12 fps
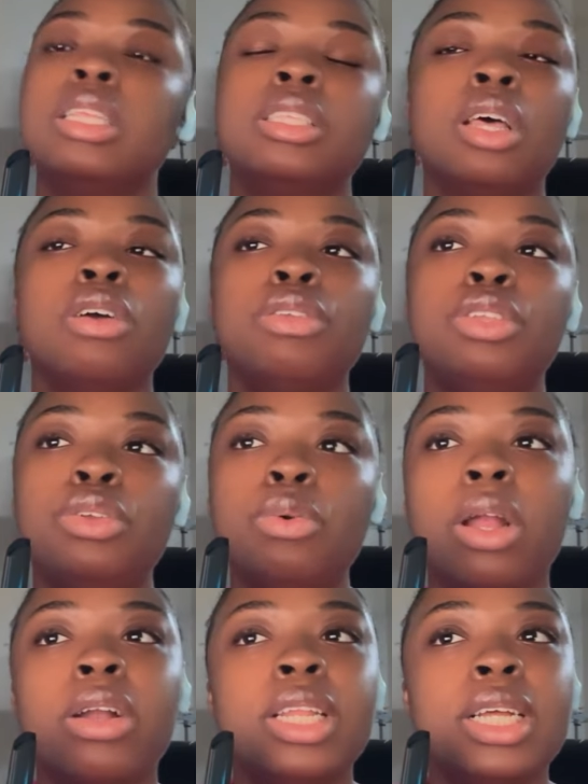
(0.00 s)
So you
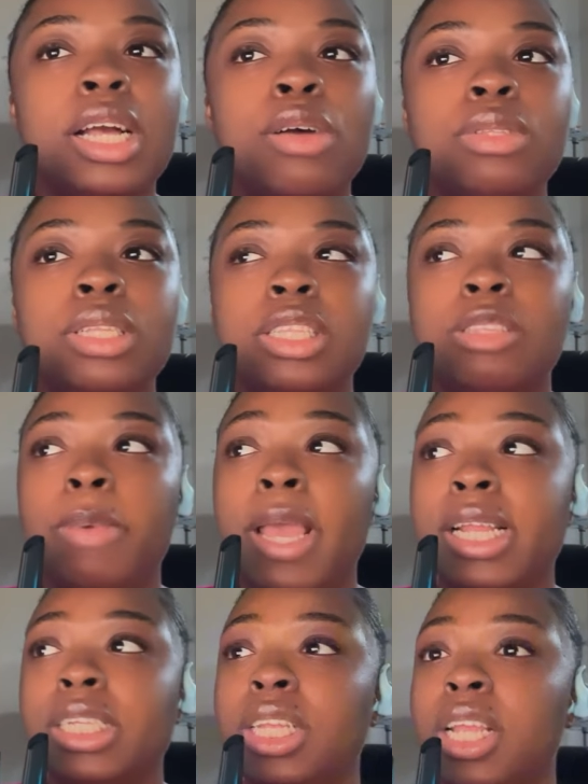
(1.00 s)
are going to go to this
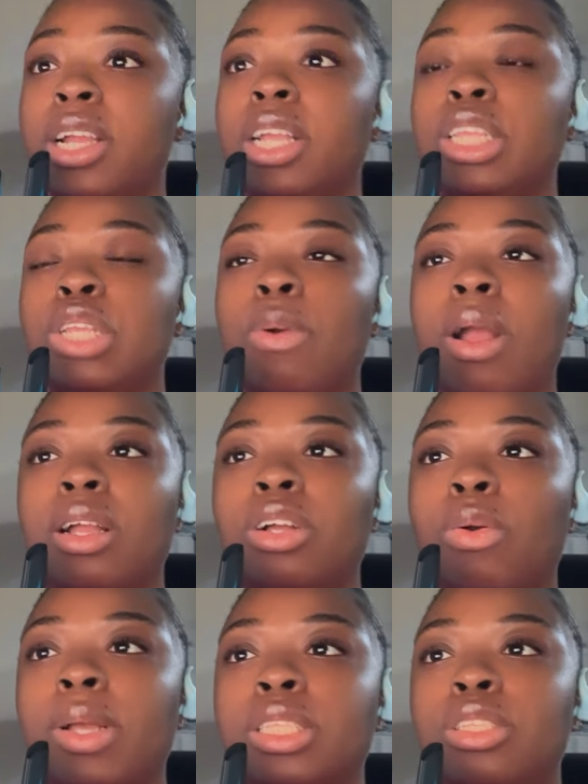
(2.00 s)
page here and you are
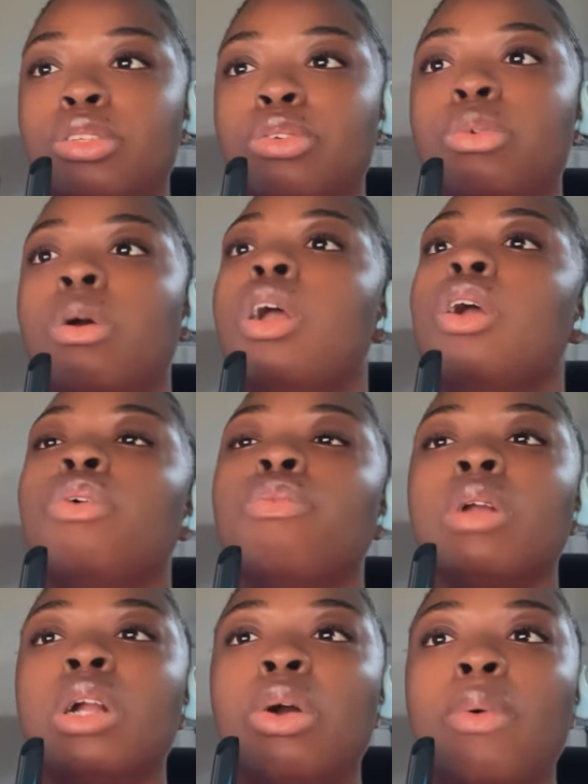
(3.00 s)
going to
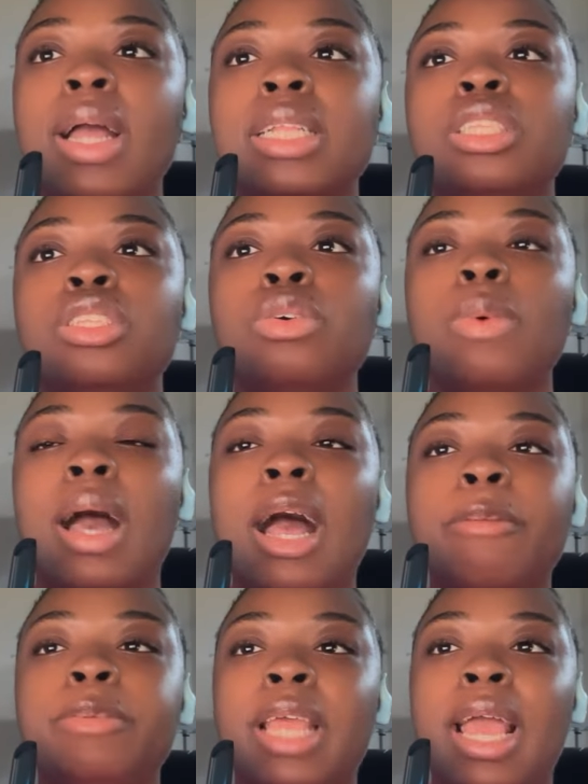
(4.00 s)
request to
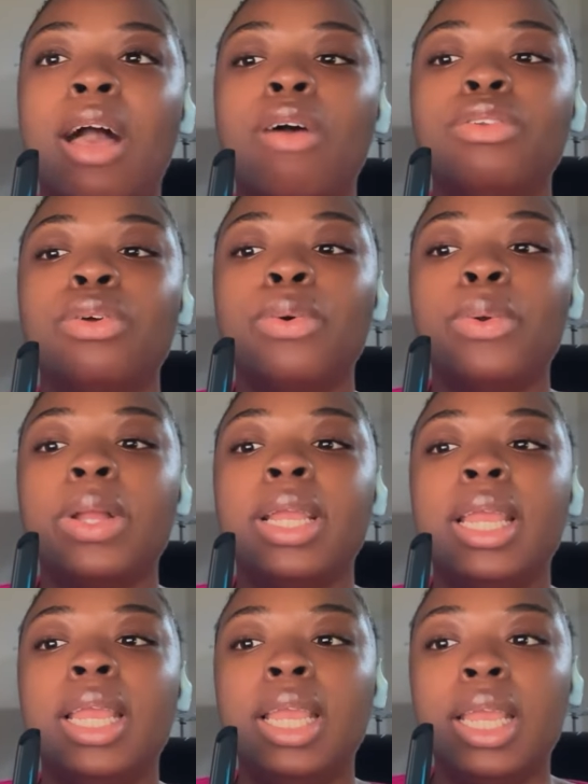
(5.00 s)
opt out or
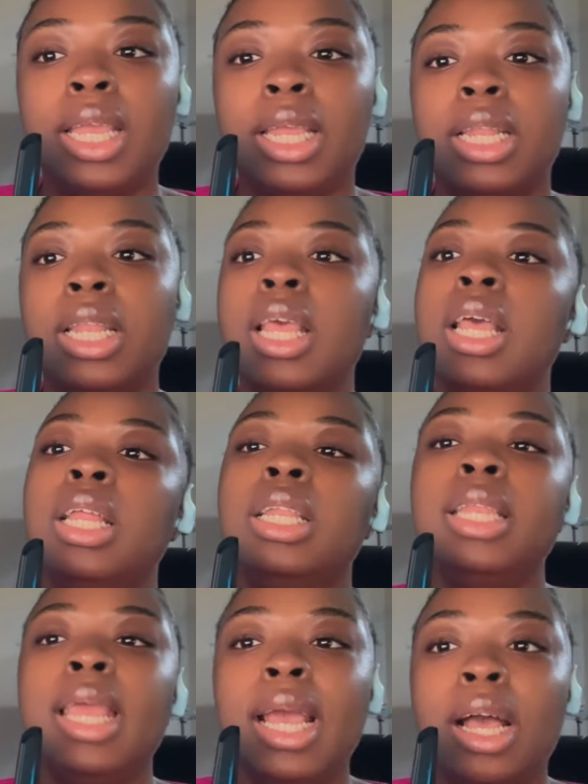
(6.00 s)
in.
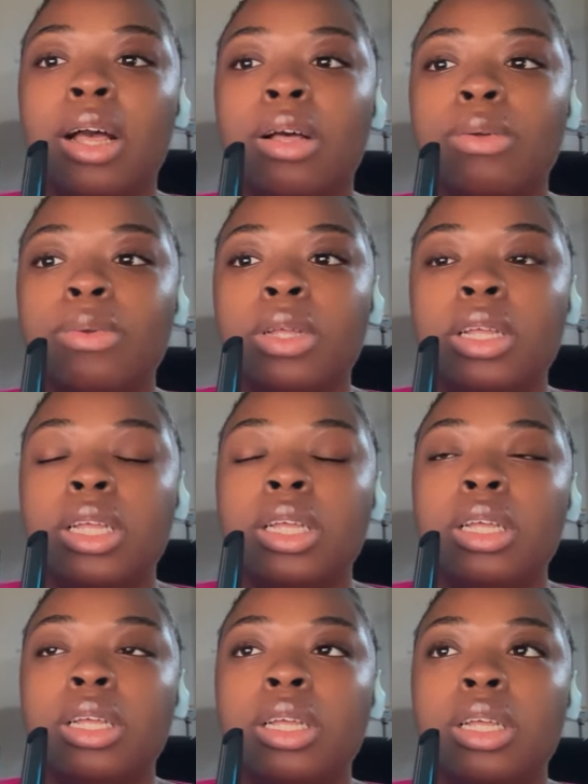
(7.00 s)
Now,
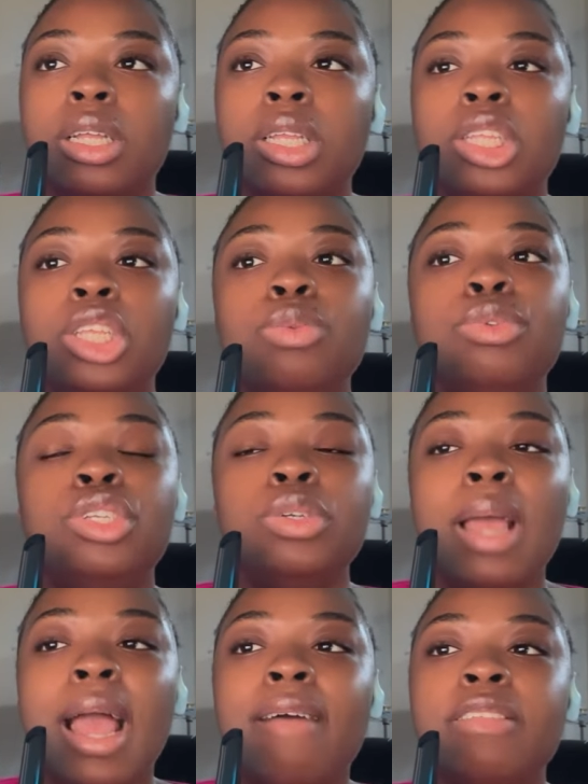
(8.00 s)
you
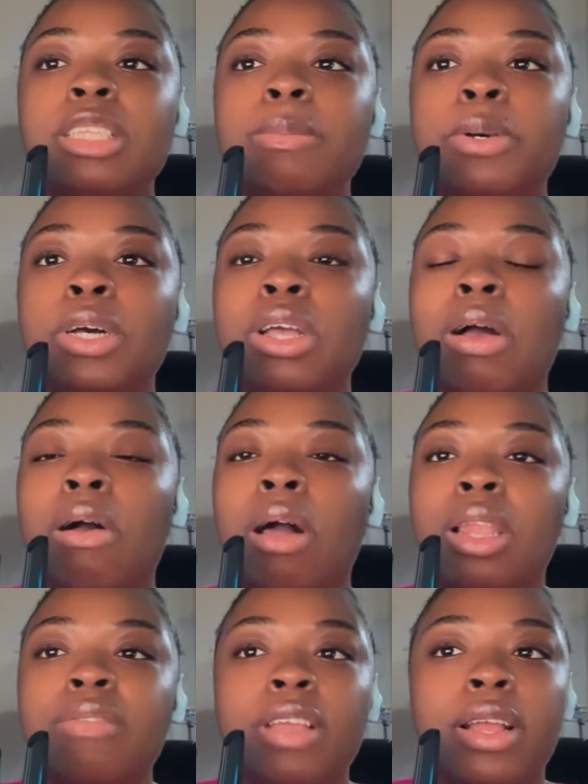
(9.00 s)
do have to put
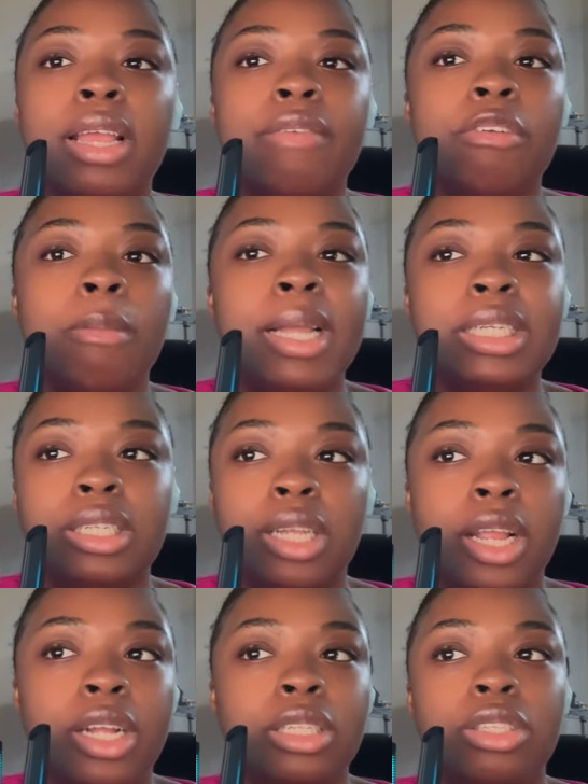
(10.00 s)
all of your information
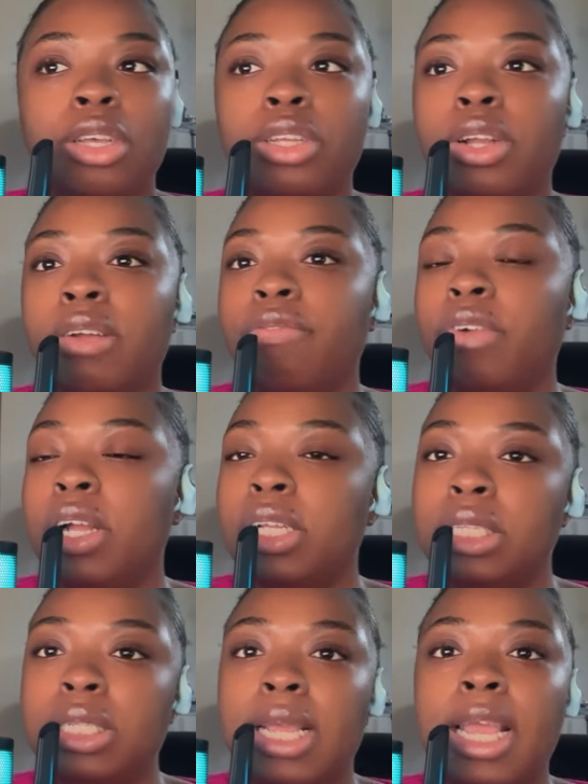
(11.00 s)
in here. So your
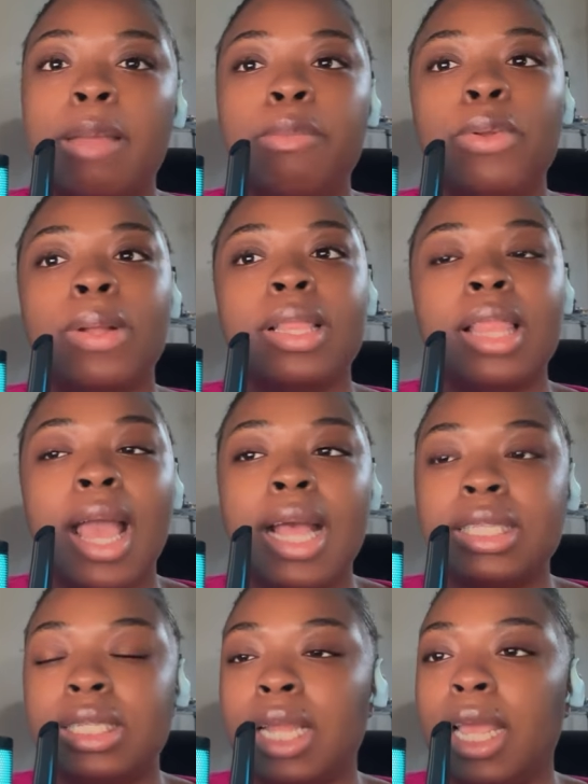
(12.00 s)
first name, your
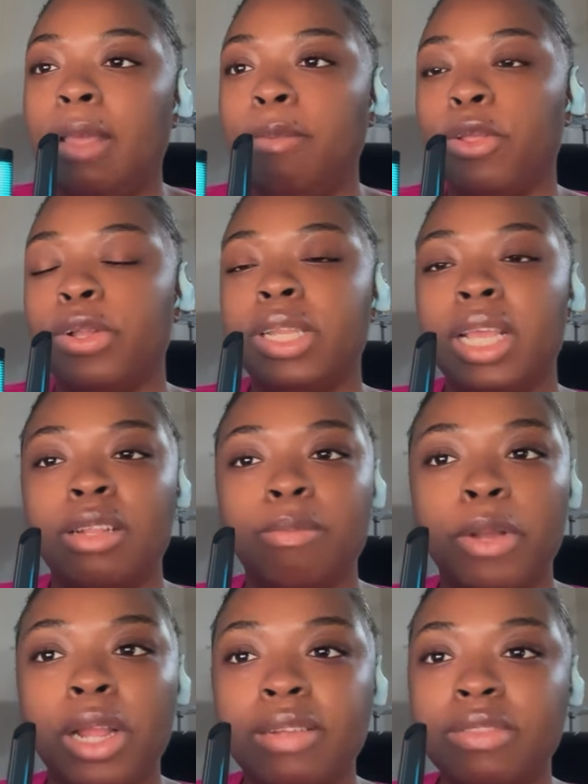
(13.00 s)
last name, your date of
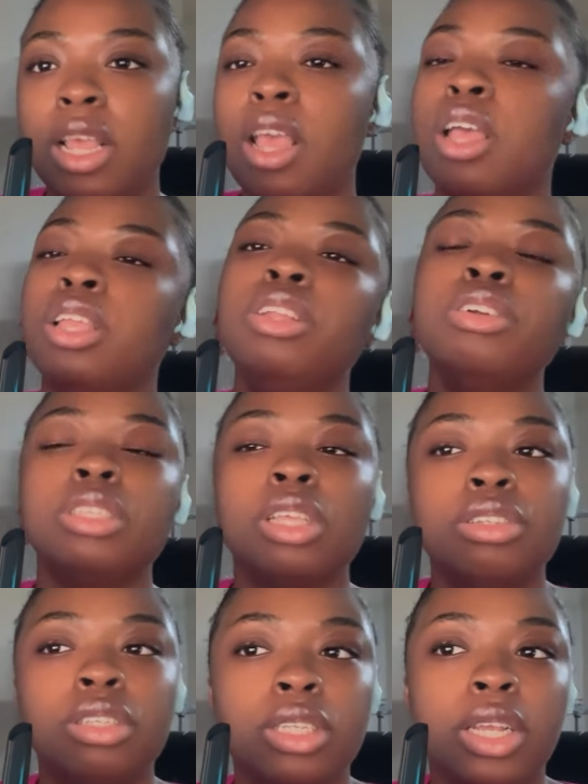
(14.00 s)
birth, your
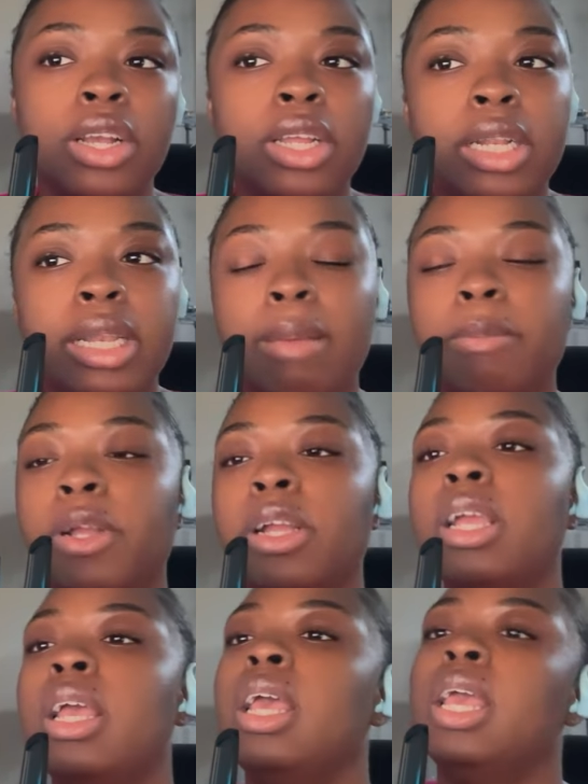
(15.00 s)
social security
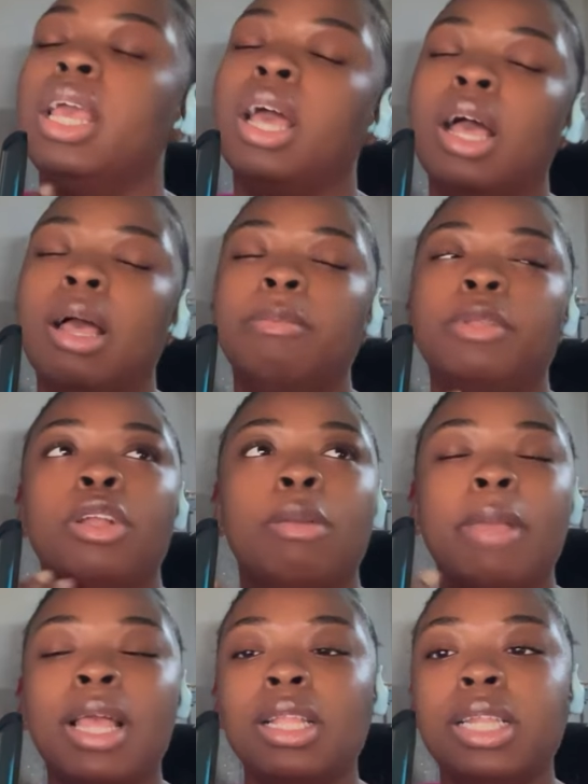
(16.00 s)
number, your
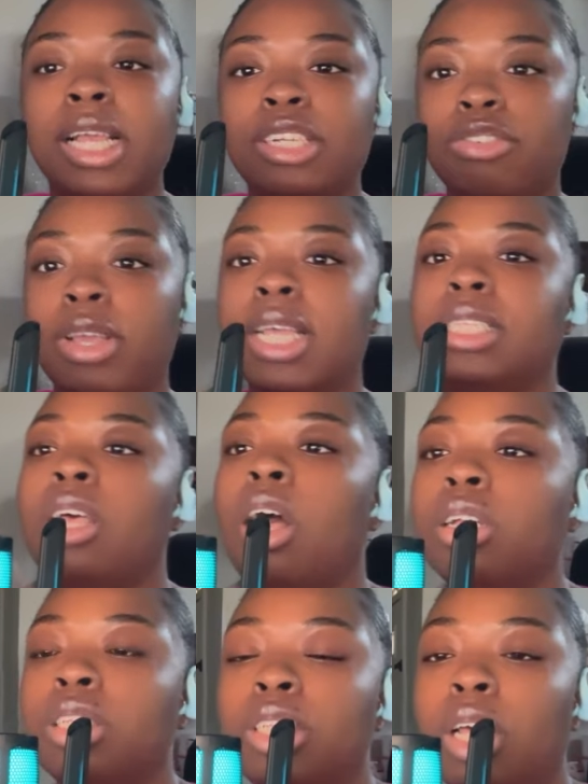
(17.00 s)
mailing address.
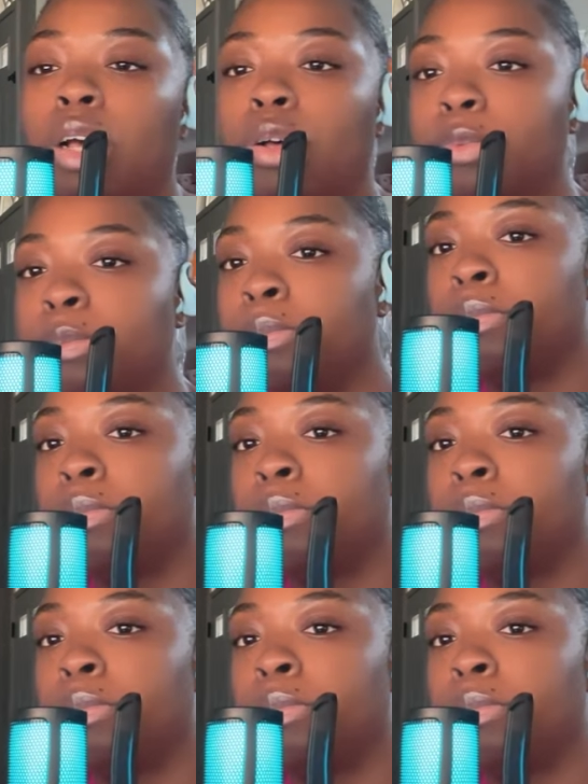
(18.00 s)
Also,